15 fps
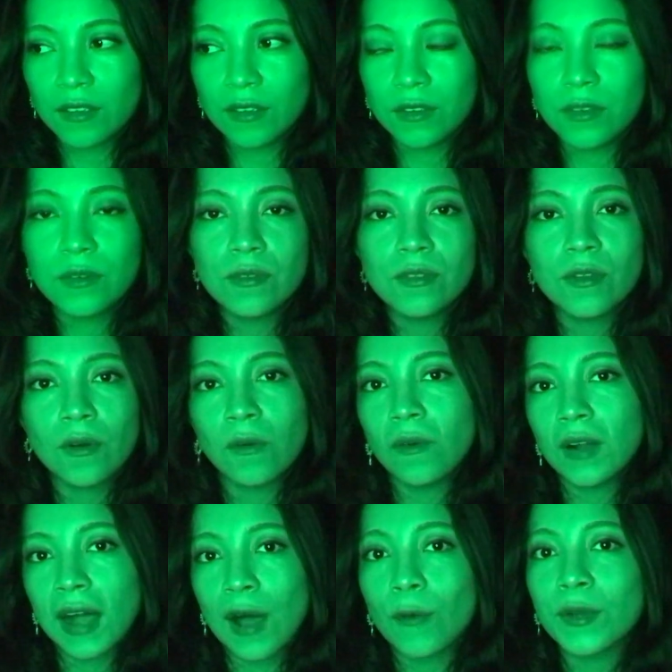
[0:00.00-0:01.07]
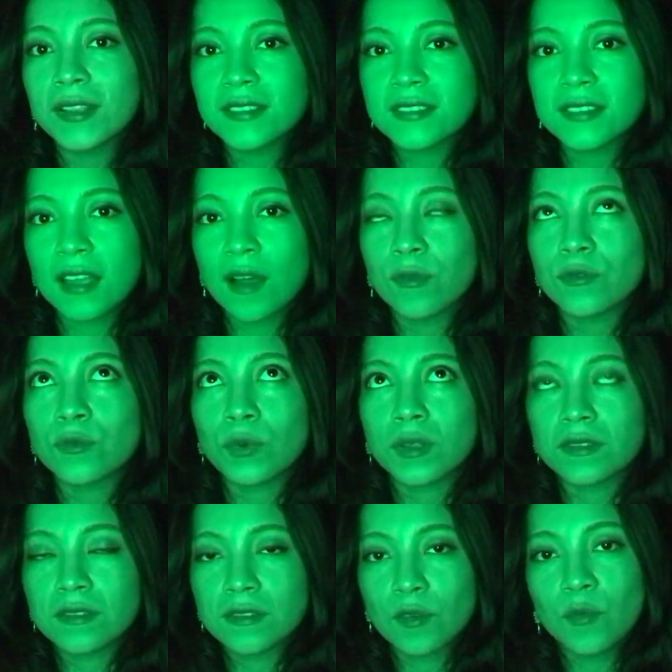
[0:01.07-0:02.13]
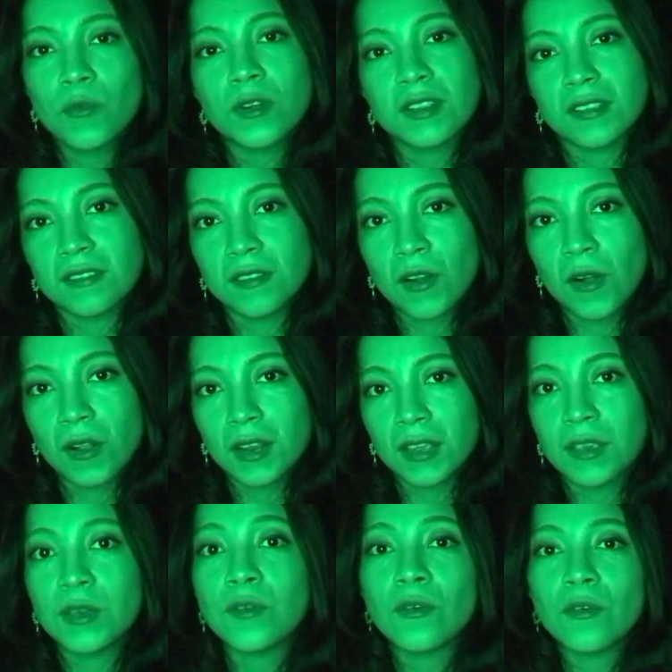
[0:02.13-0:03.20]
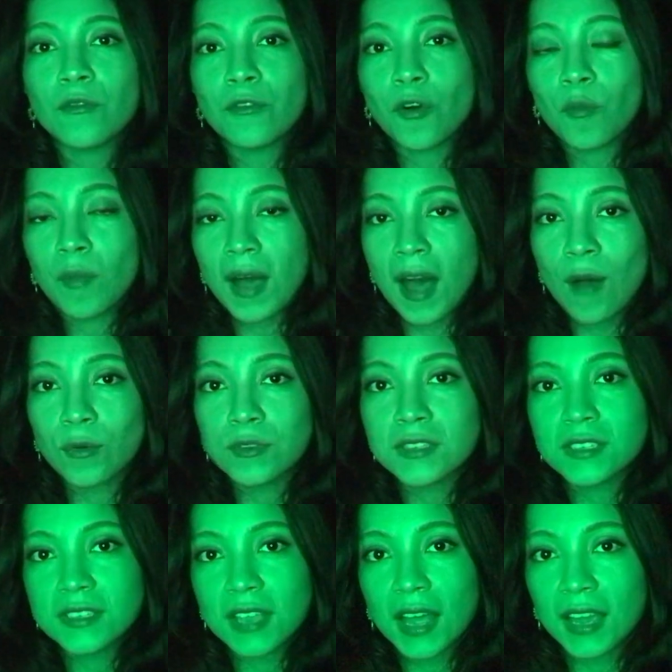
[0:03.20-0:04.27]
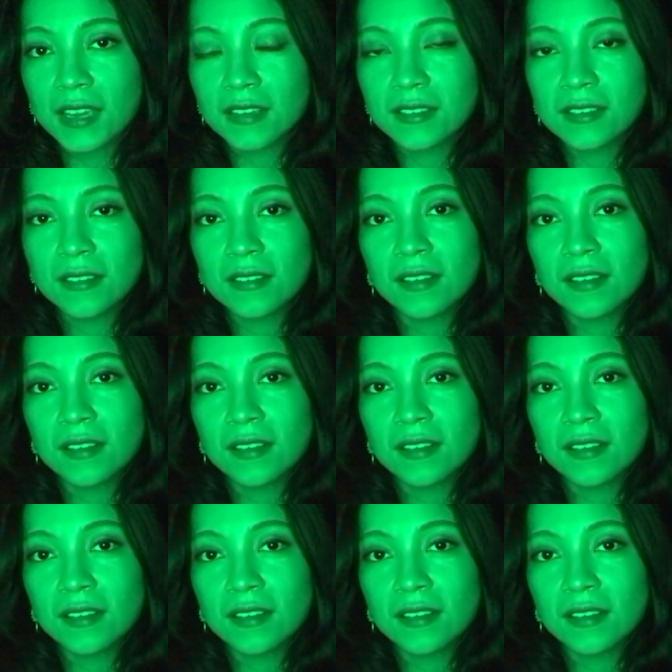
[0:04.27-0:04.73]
you know how it sounds when someone is calling you from outside,